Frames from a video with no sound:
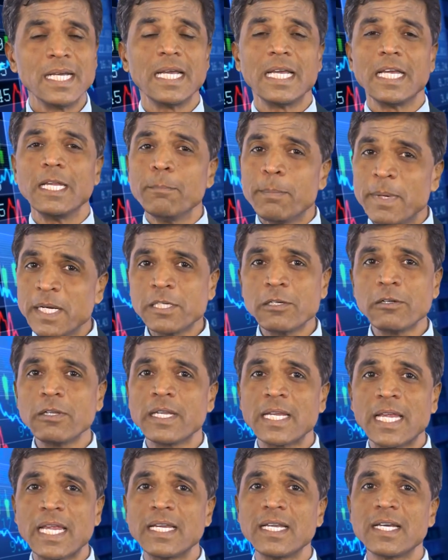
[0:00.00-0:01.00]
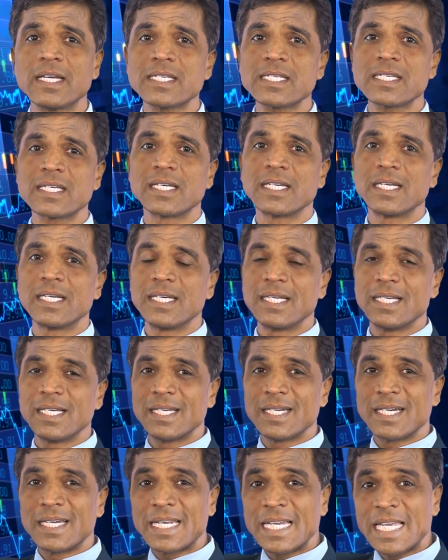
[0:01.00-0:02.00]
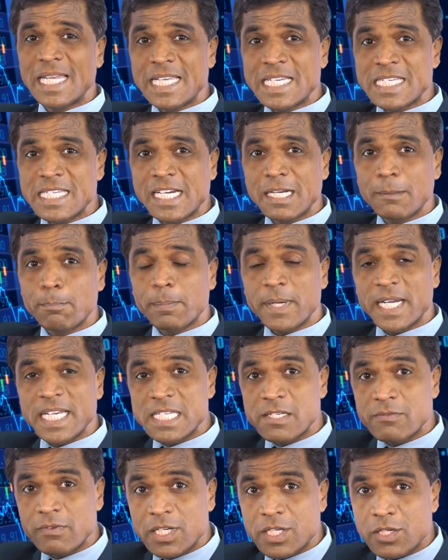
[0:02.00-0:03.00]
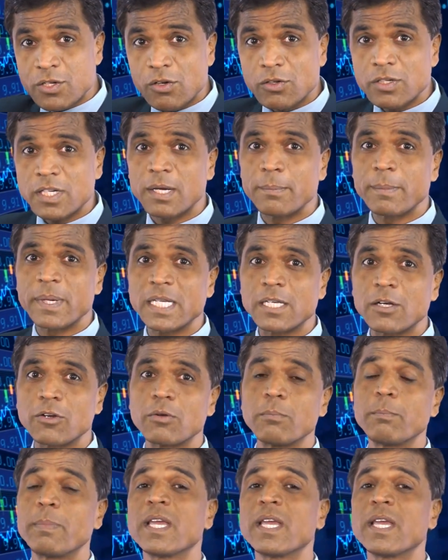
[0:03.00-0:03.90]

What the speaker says: In particular areas, real estate price will start coming down.